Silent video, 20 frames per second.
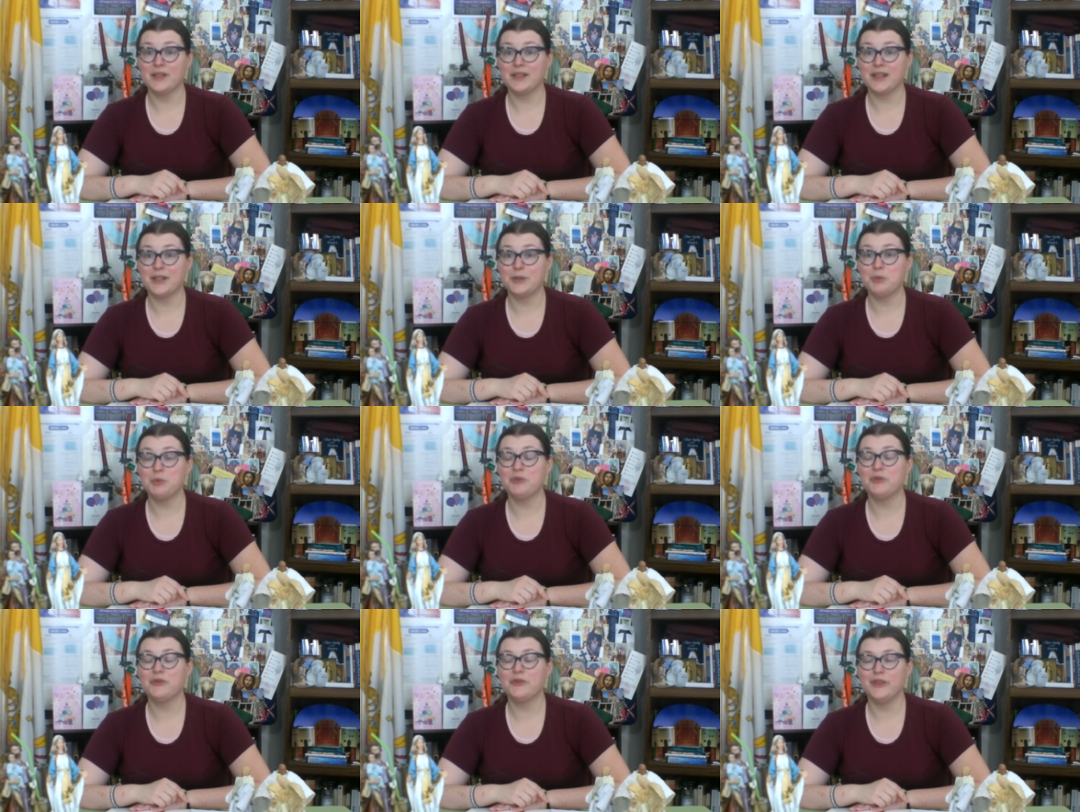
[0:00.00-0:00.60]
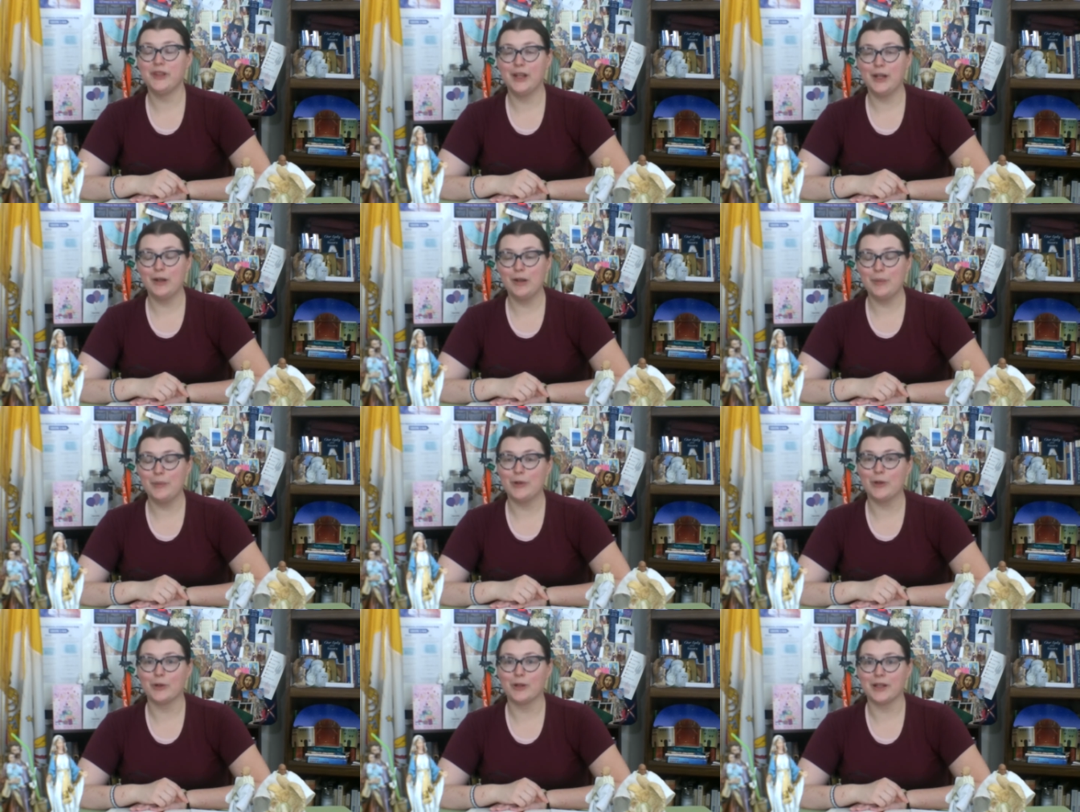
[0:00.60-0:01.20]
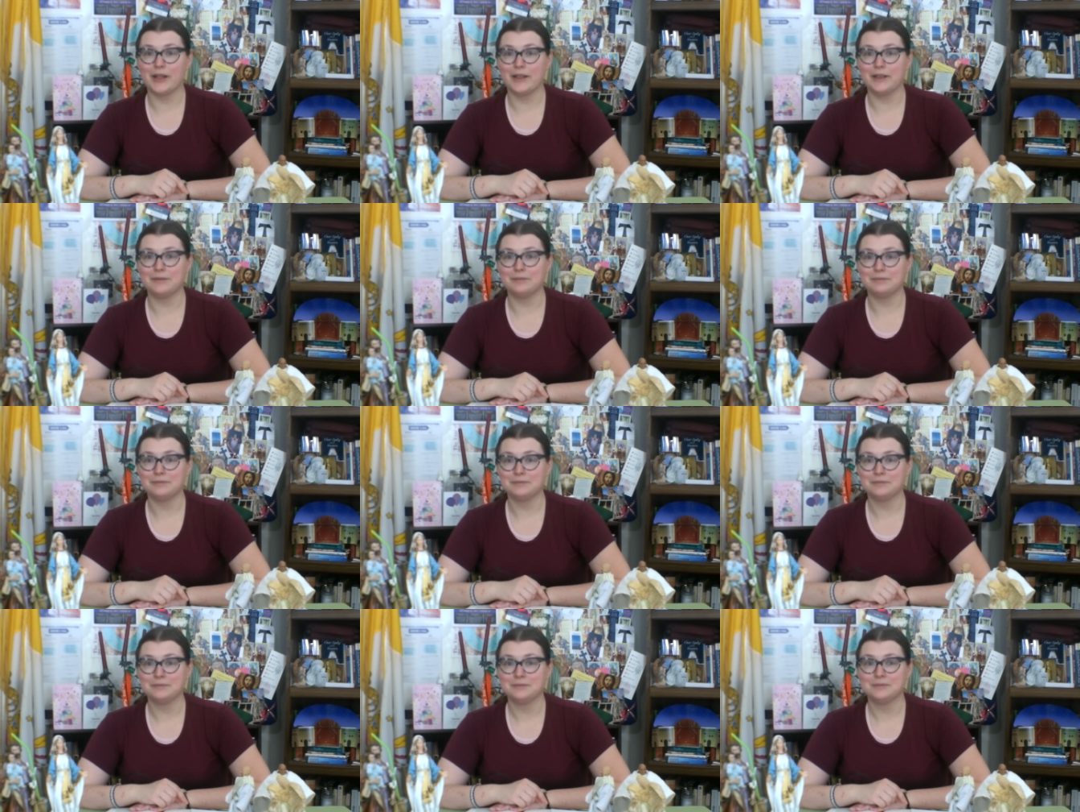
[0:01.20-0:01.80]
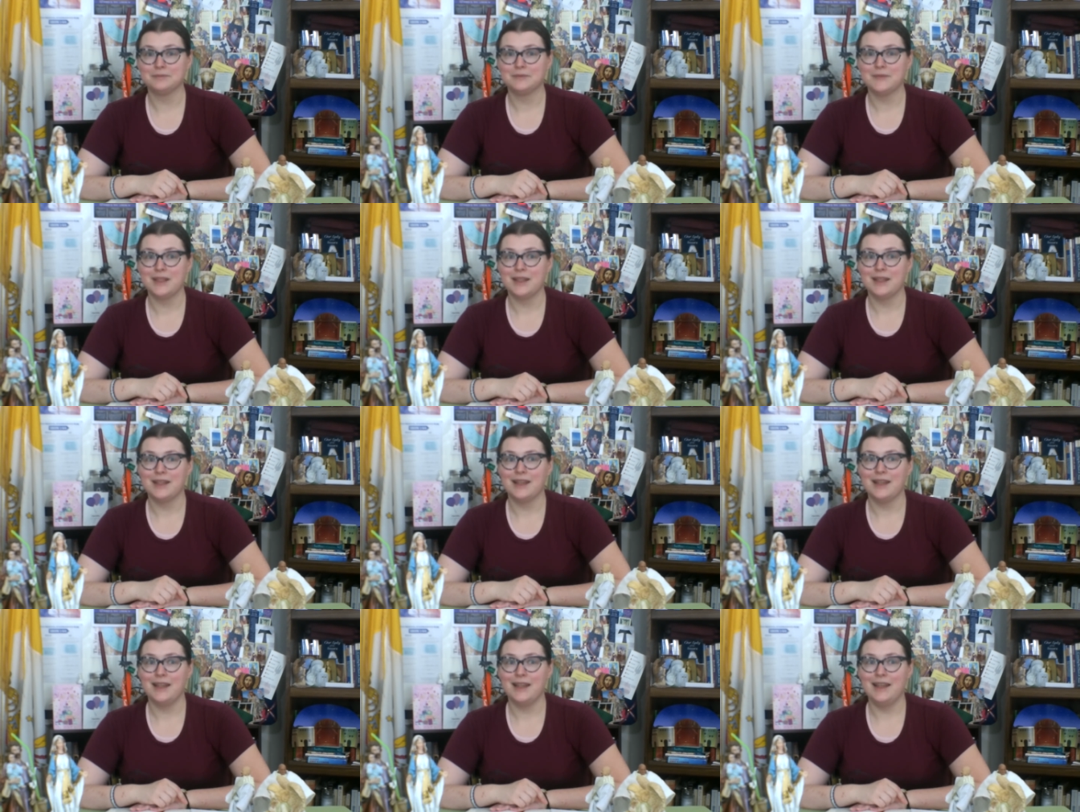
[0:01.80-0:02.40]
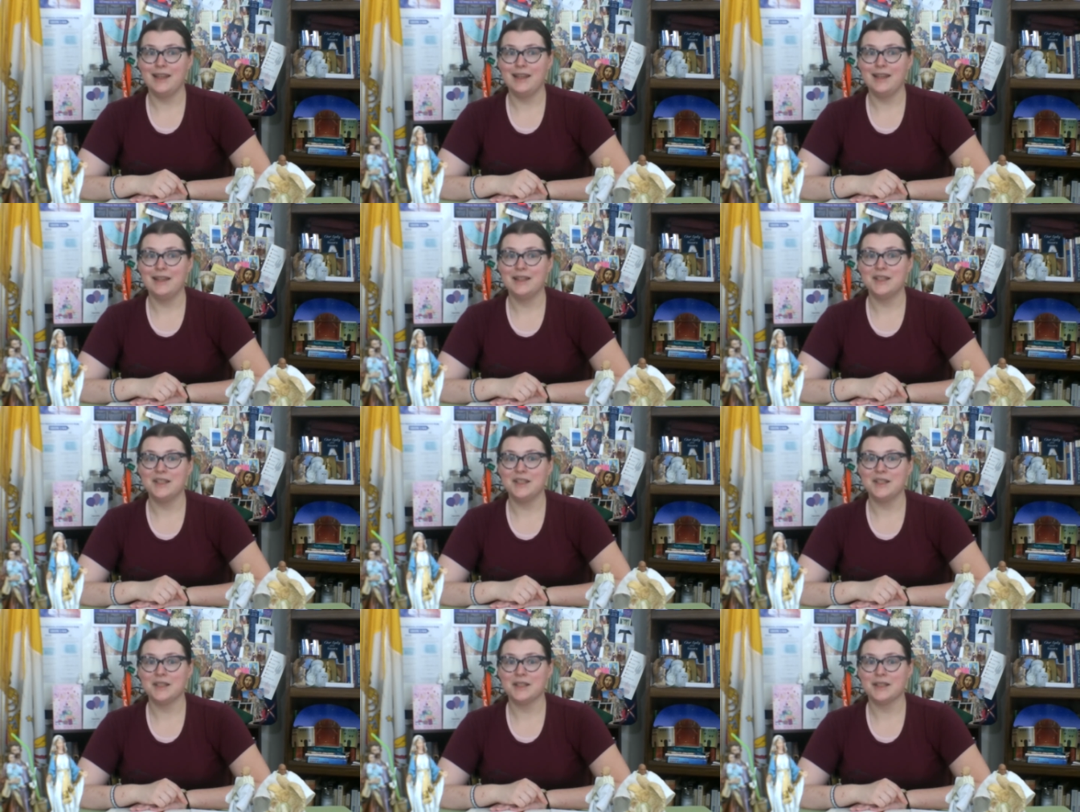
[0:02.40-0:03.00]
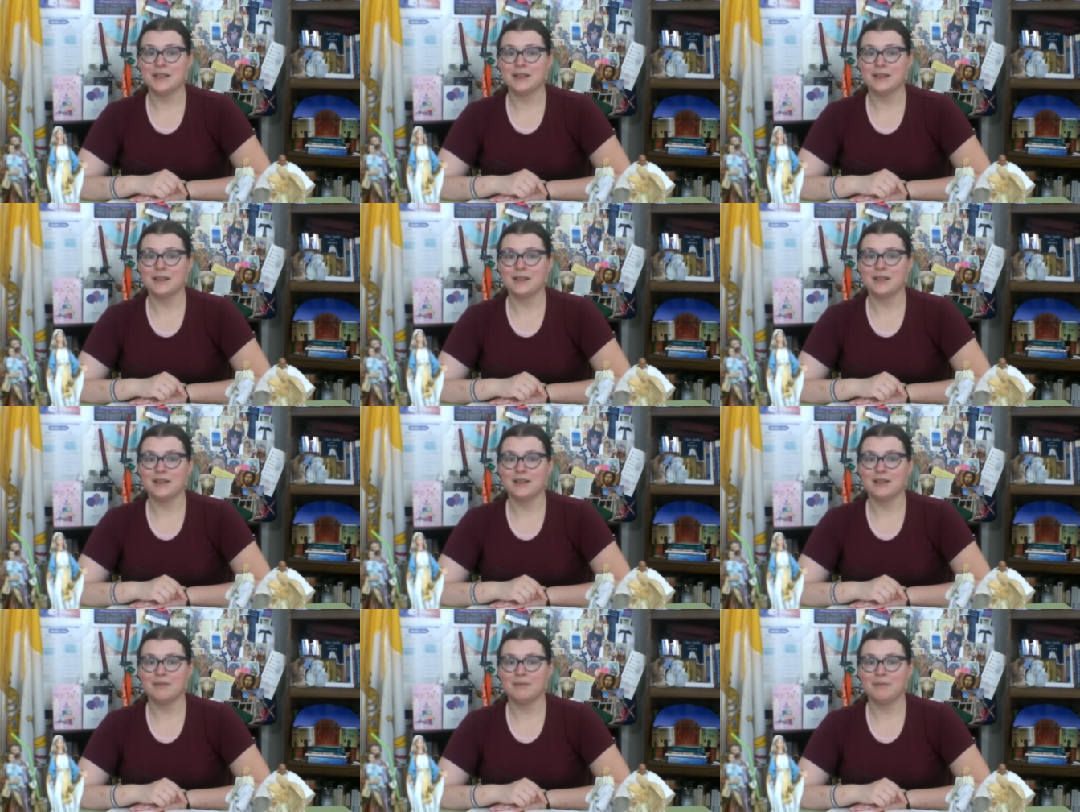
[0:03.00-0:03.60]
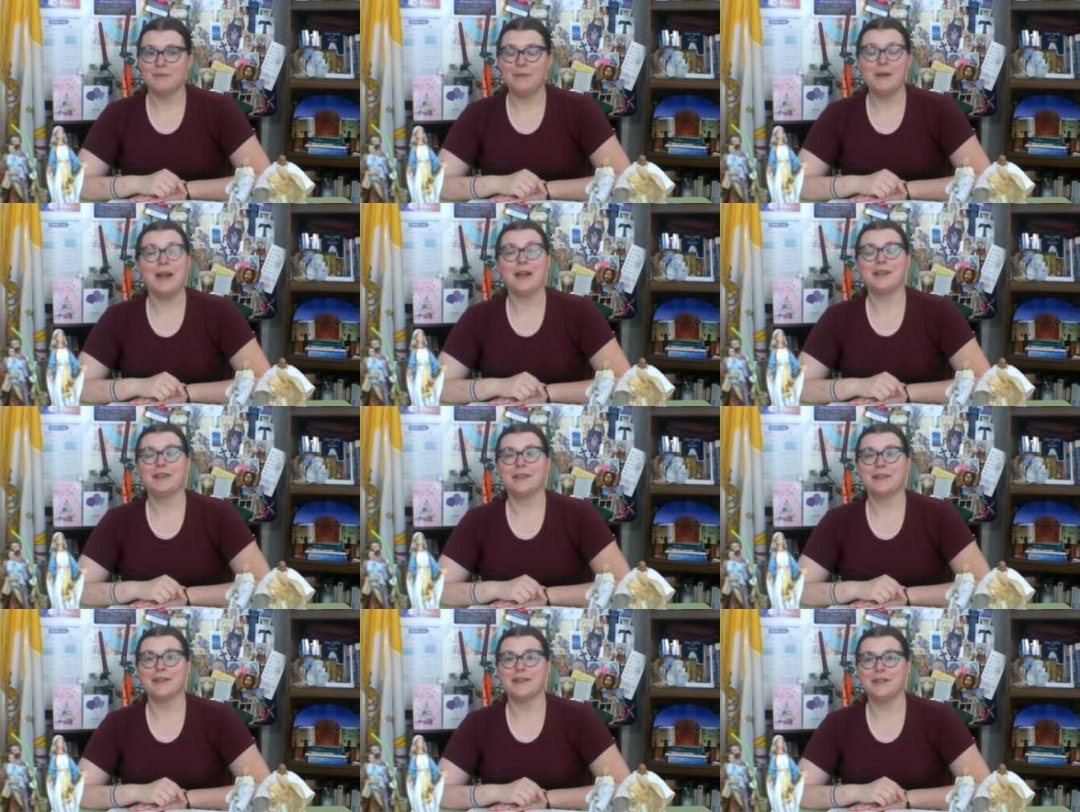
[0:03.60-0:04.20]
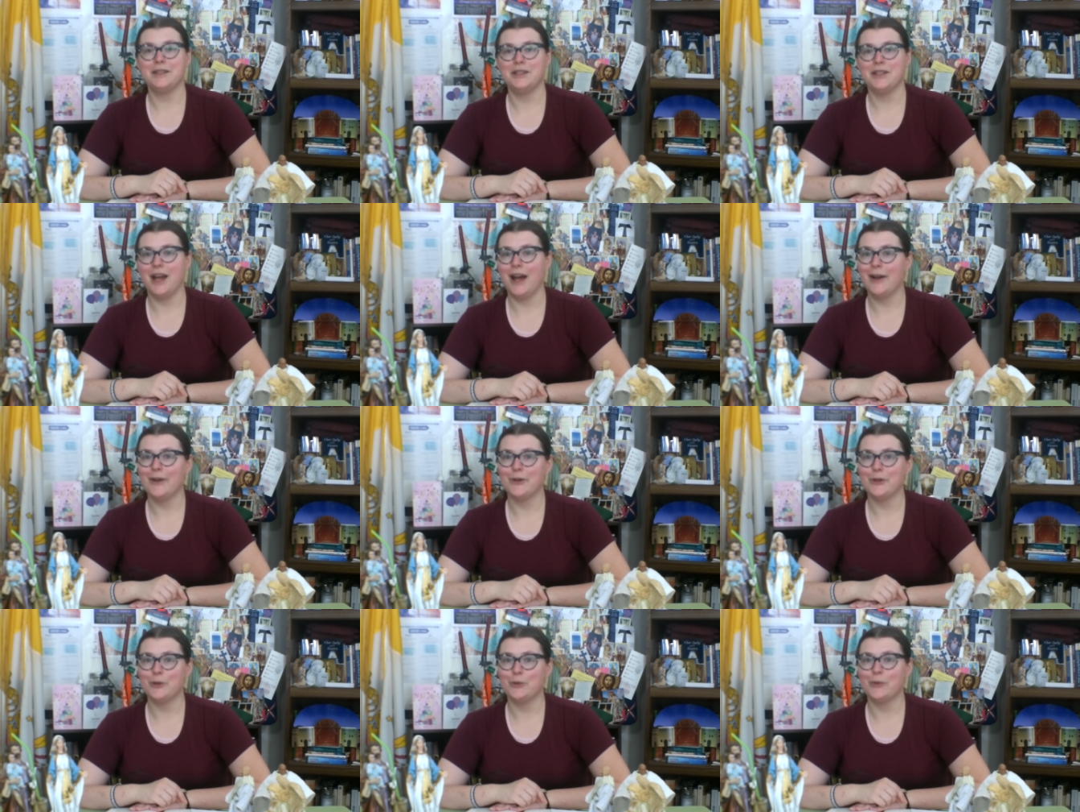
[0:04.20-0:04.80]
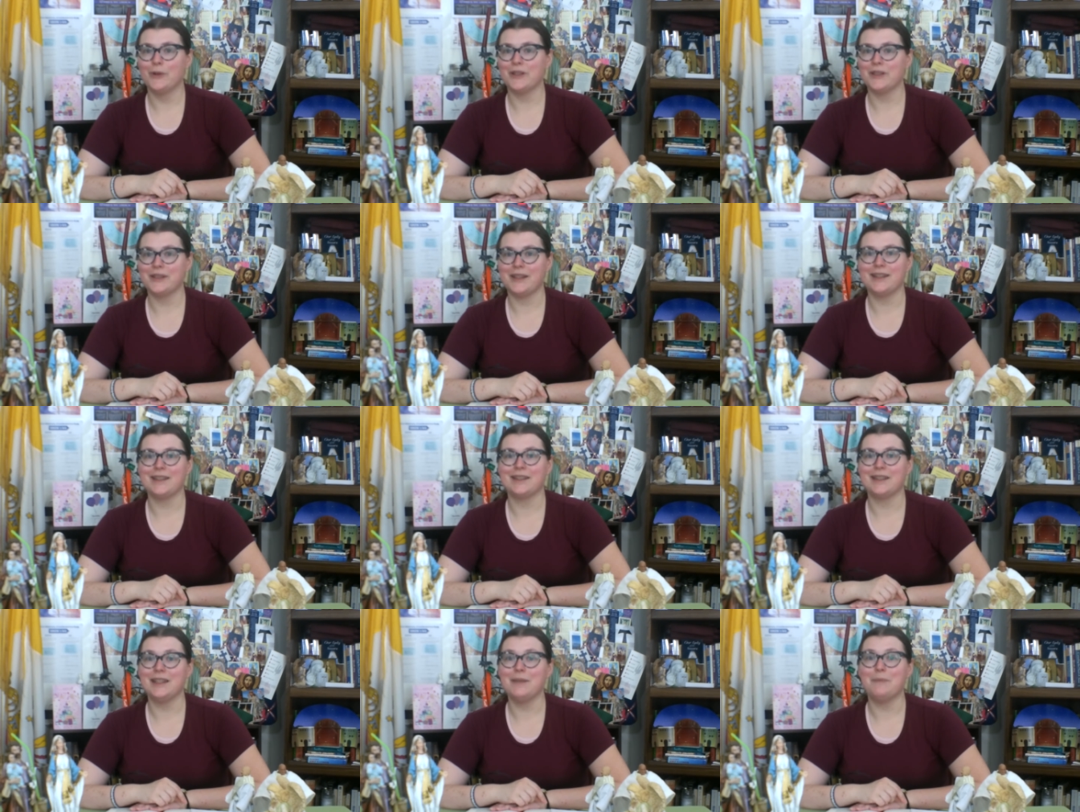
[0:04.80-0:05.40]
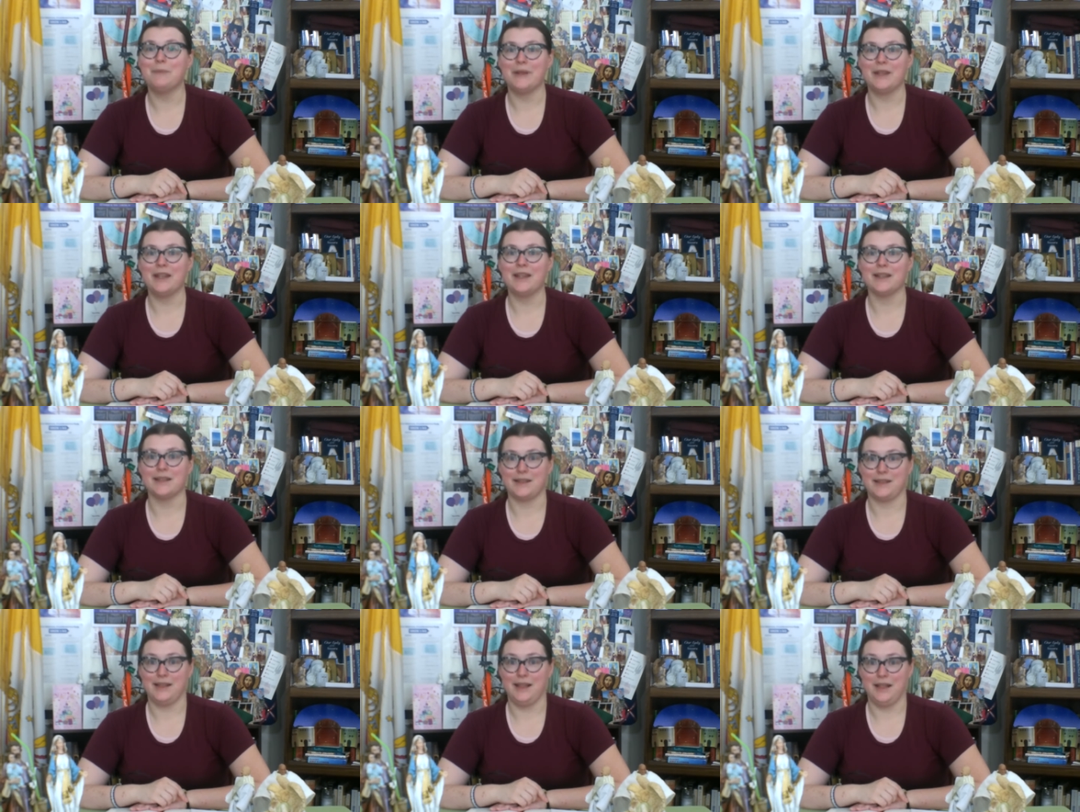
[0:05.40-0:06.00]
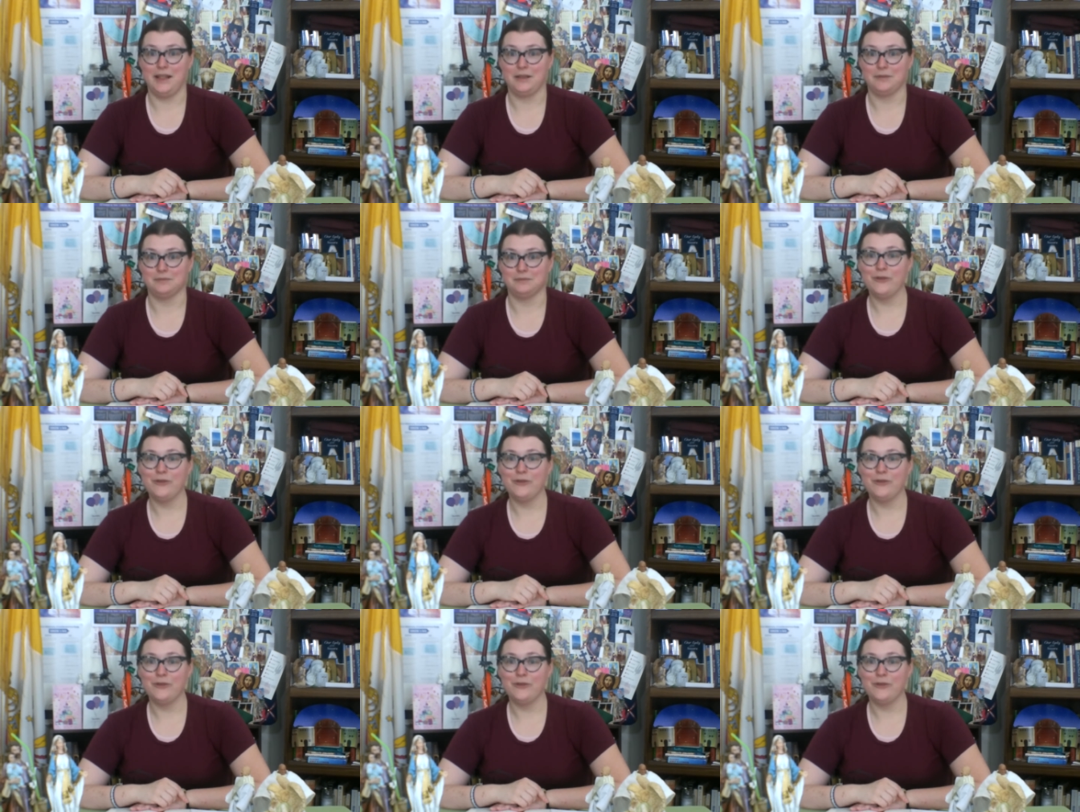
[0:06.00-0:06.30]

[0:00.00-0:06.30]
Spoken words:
sites were very boring. And back then, Yahoo was like the biggest thing.